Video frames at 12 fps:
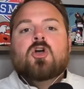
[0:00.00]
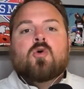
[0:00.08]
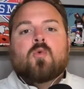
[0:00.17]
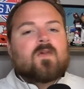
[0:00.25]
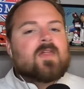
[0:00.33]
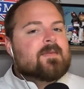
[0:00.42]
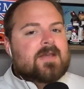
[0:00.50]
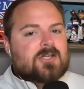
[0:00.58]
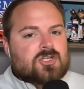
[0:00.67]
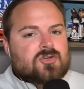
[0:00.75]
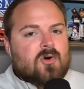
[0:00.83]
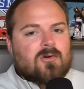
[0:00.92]
Will he be a
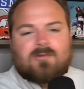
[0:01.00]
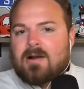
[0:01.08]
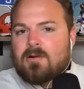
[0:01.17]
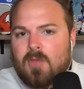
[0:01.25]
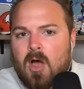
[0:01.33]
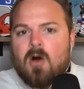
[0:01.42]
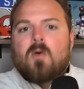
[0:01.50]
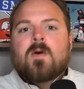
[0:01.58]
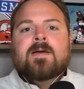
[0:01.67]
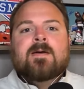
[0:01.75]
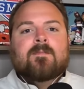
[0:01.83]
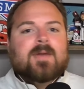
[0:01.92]
starter? I don't know.
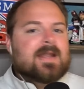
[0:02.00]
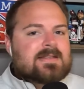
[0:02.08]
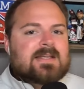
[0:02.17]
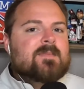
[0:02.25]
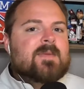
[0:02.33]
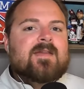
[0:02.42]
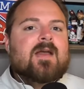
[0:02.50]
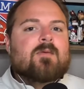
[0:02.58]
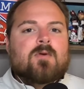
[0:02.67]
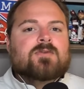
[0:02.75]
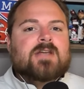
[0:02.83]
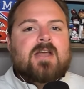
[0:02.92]
But he's going to be in that
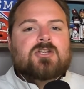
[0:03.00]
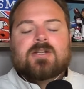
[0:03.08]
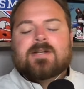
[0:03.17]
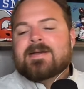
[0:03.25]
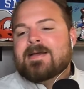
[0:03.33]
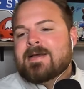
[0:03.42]
rotation.